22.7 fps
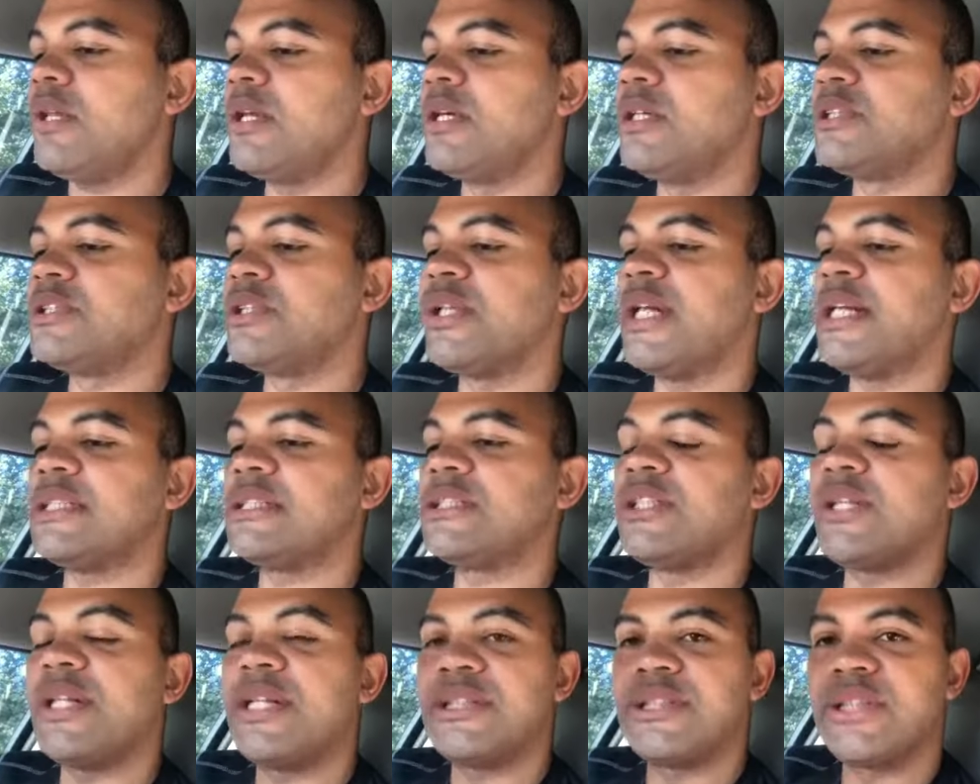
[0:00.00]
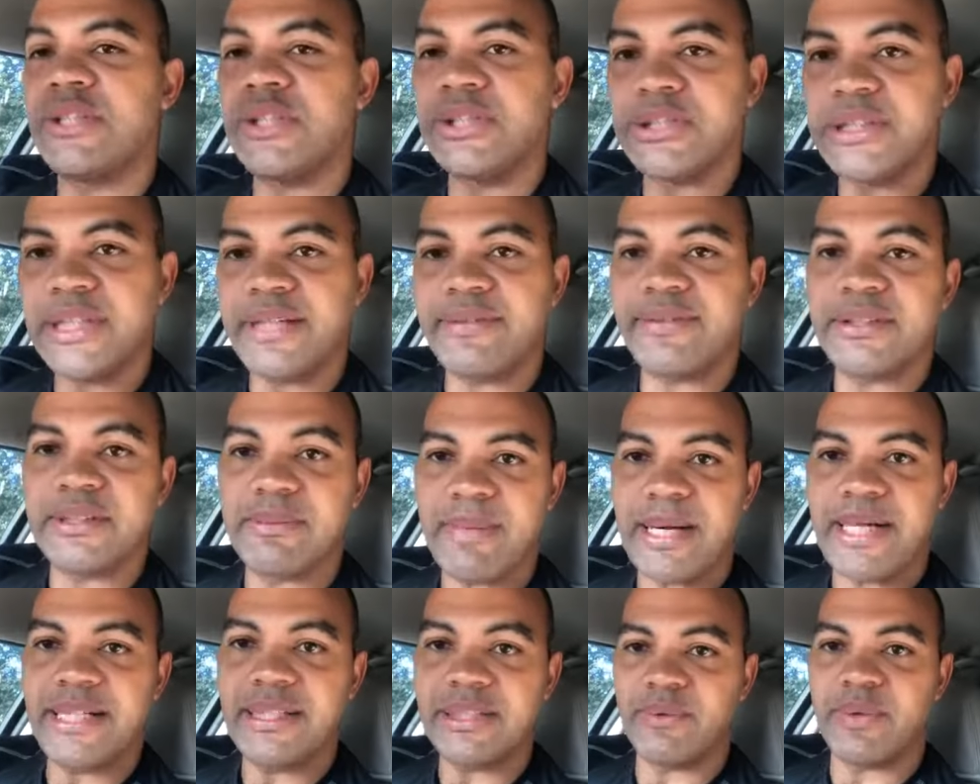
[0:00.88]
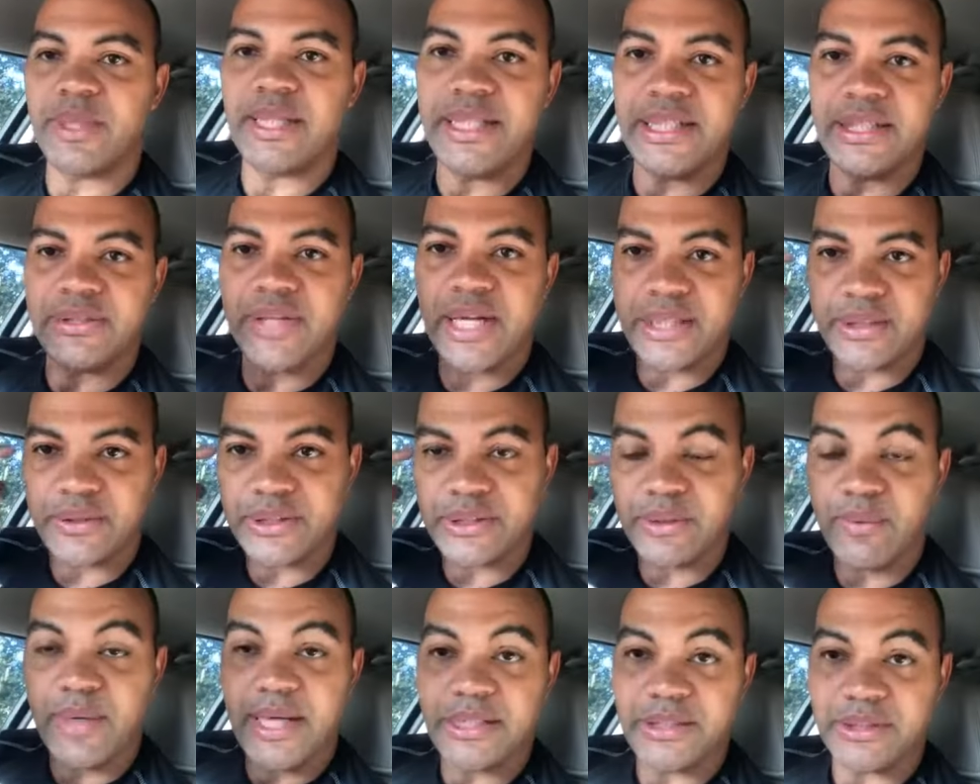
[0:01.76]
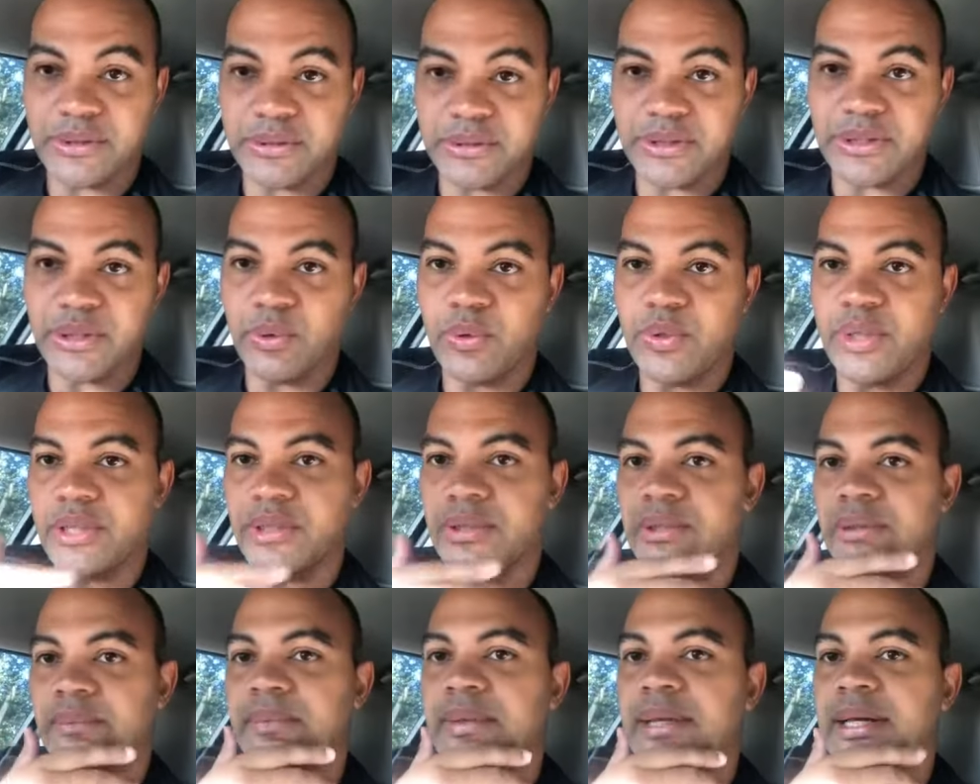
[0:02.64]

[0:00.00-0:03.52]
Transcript: So those to give you some ideas on what lead attractor is and why it's so critical.